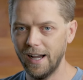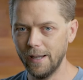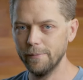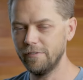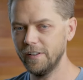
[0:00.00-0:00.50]

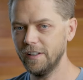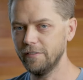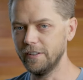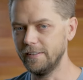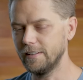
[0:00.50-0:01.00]
I'm a fan
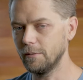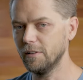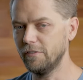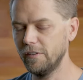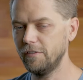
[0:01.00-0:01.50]
of the
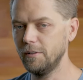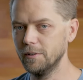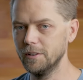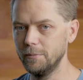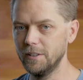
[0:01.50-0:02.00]
Sigma 50
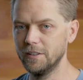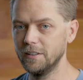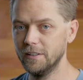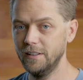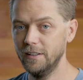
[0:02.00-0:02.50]
millimeter